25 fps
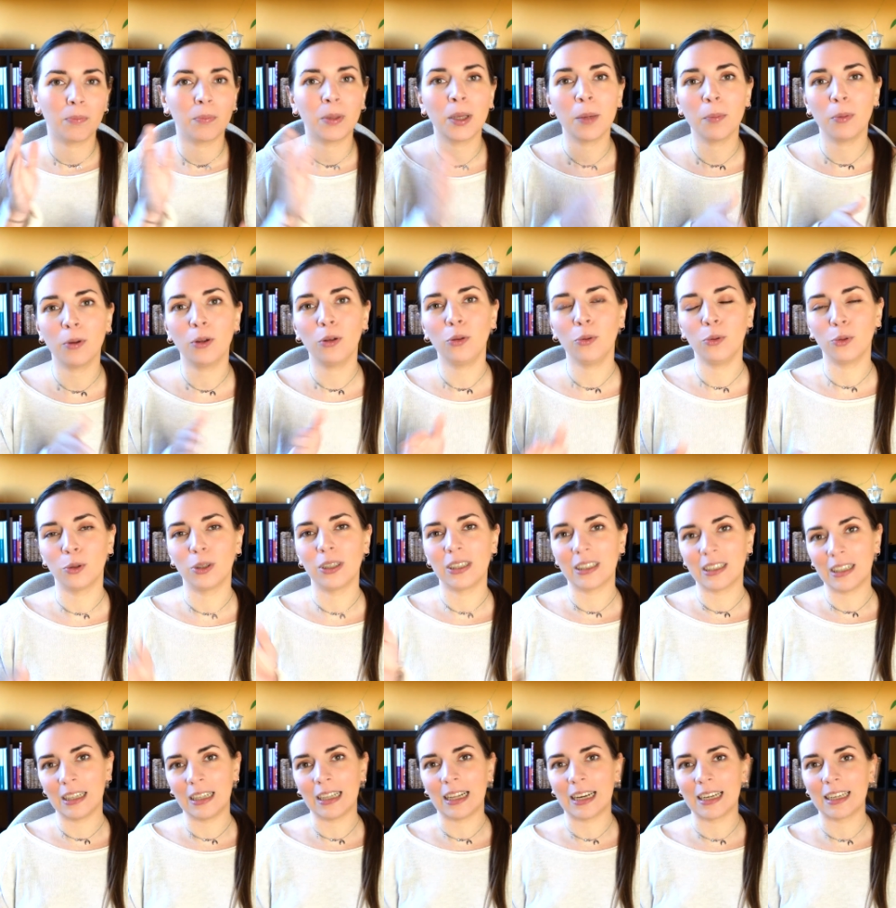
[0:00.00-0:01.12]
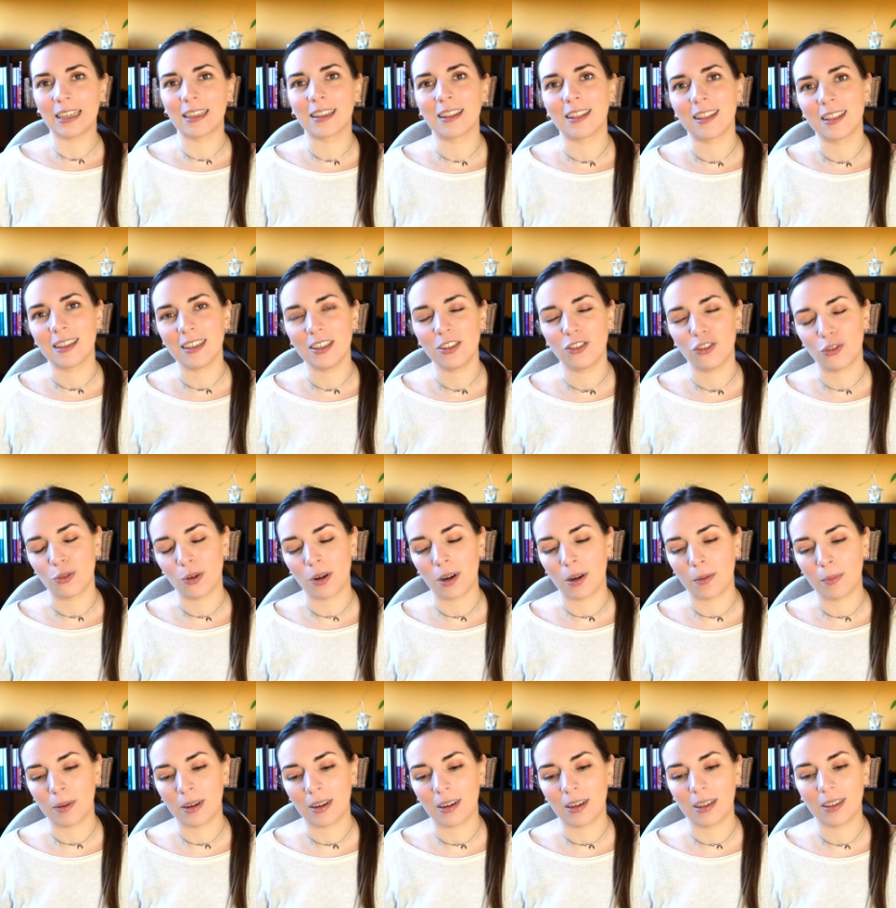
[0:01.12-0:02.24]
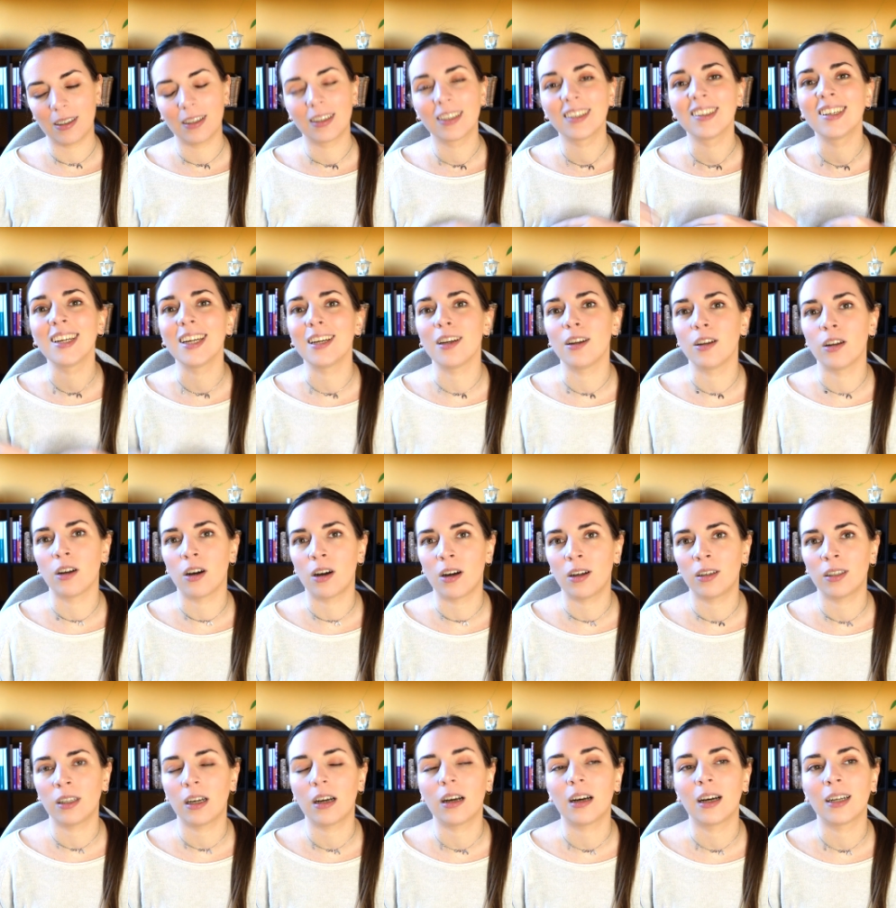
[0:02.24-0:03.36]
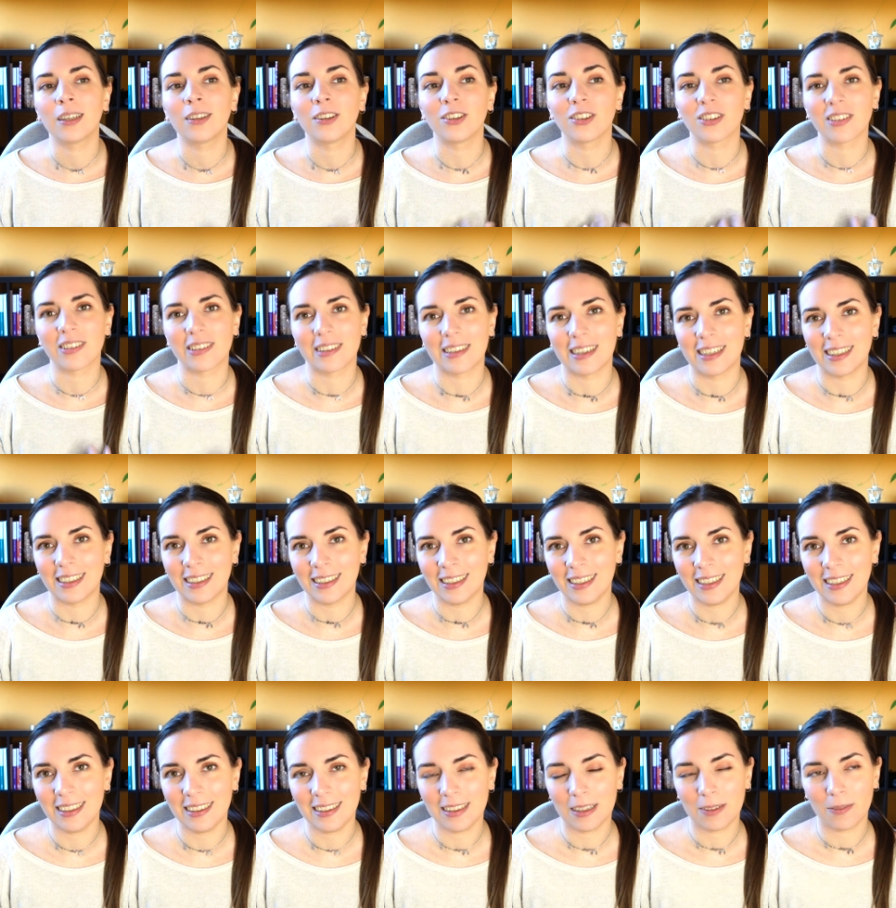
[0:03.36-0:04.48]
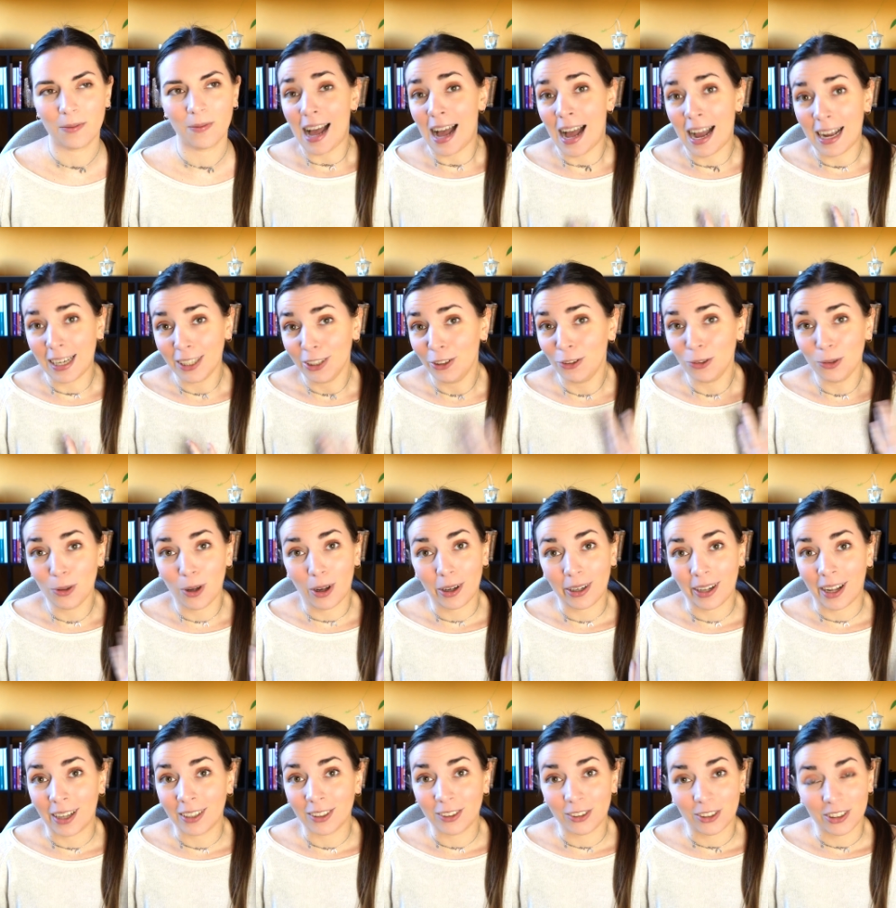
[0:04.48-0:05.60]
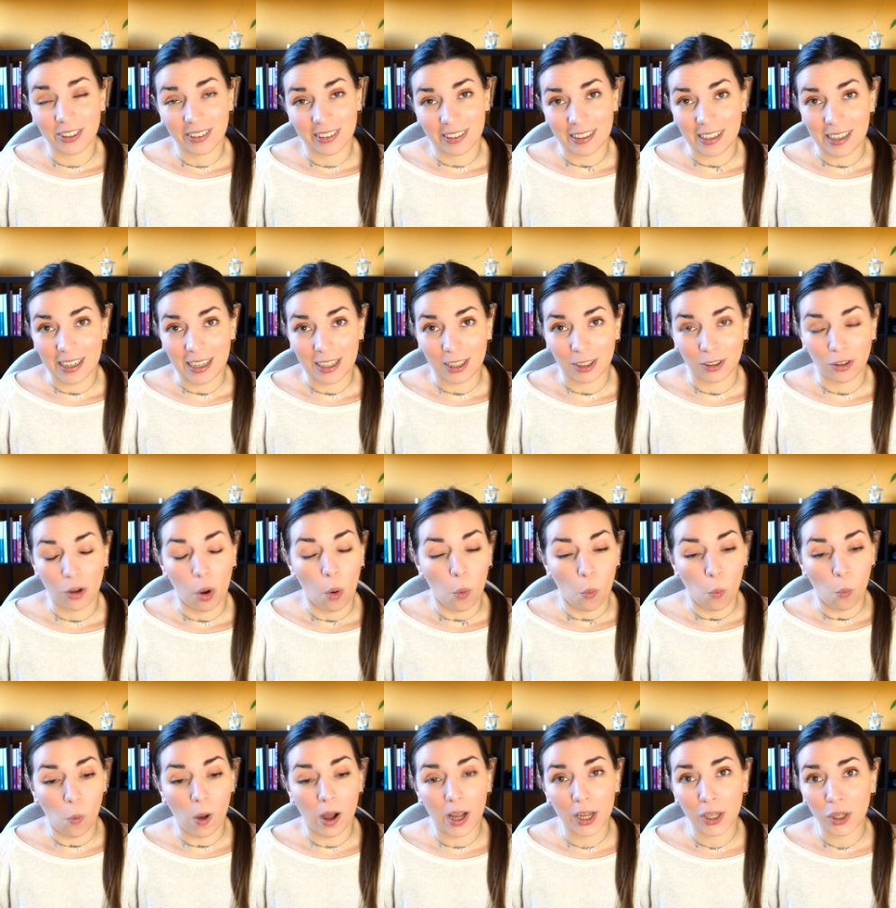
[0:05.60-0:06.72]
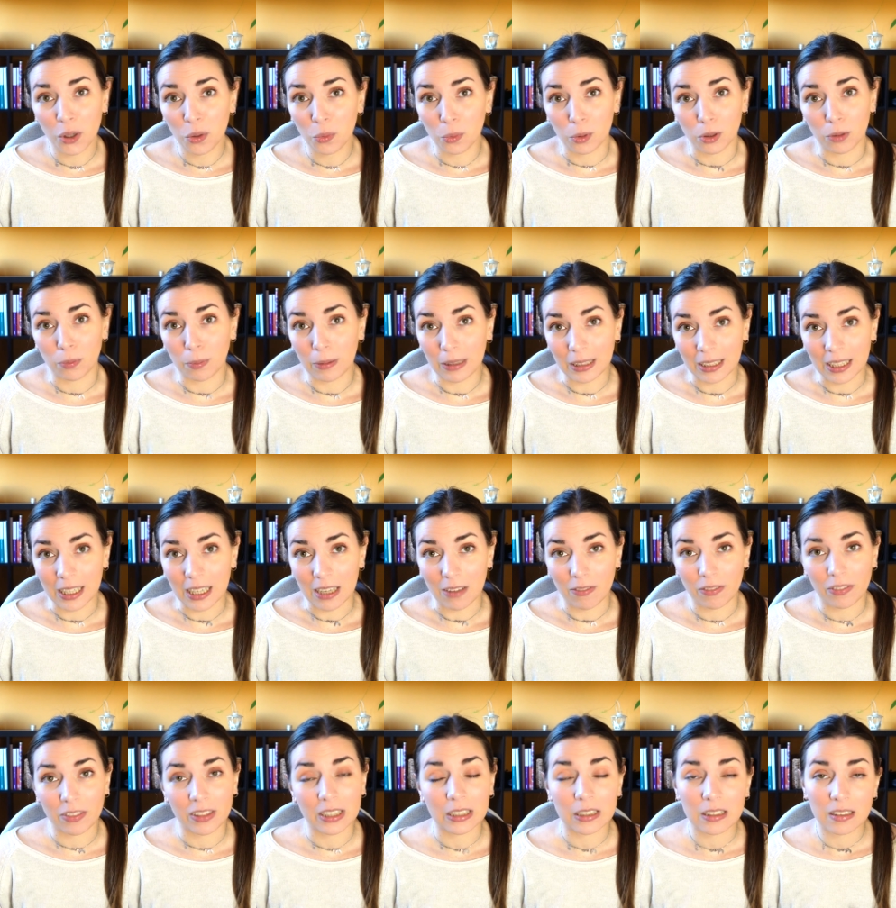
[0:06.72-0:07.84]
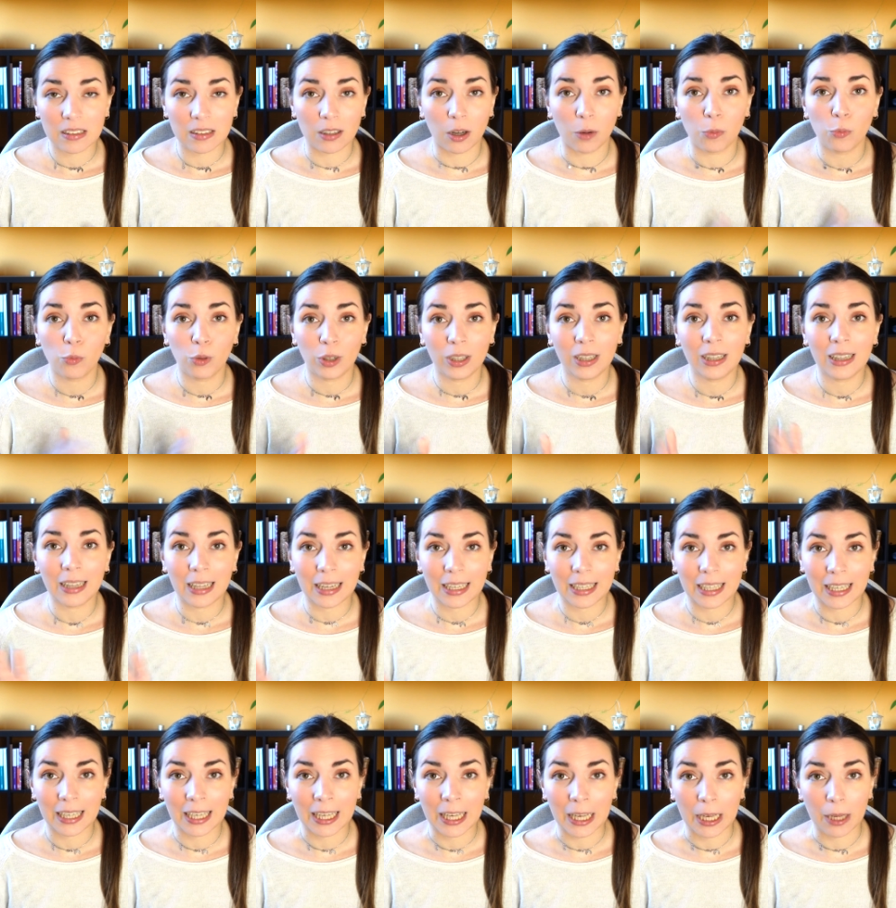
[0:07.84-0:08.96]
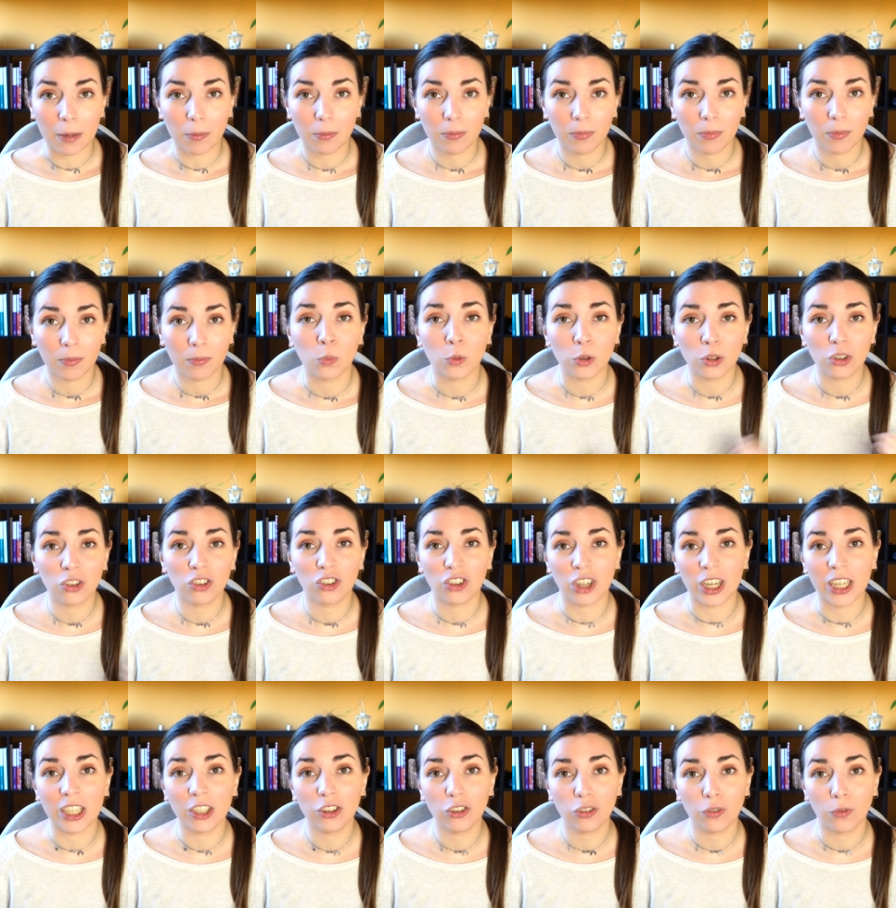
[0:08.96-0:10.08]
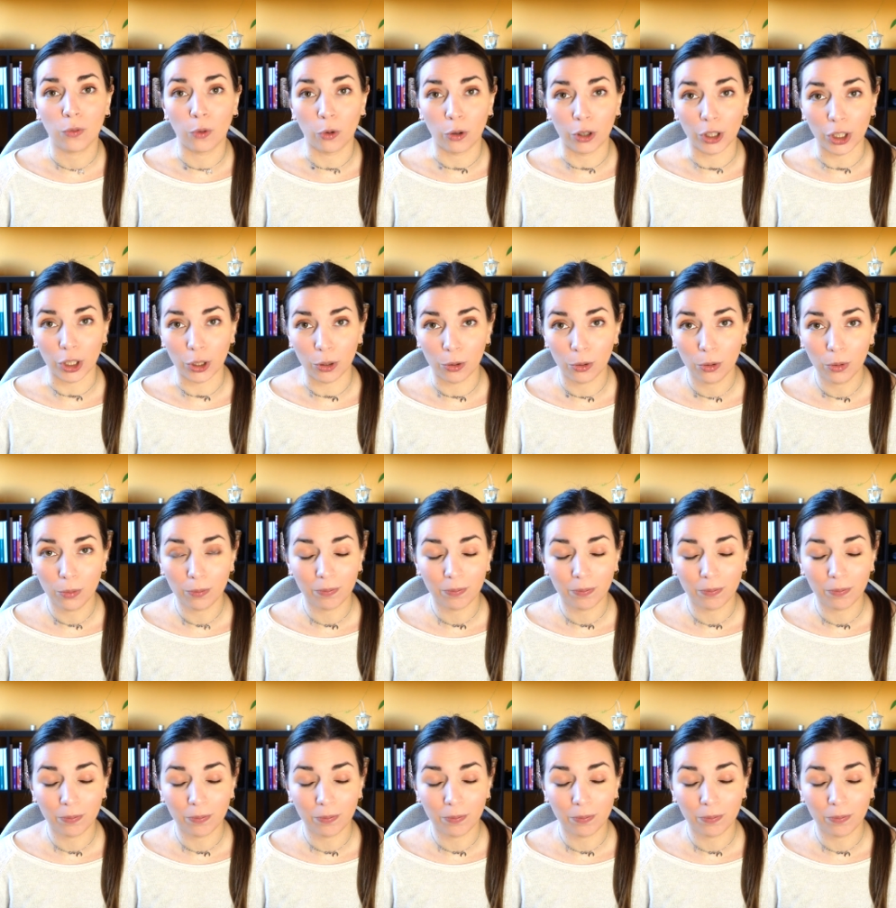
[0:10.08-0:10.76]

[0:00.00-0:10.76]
people who didn't like this drama did not understand it. I do not understand why you would believe that someone like him would change for you.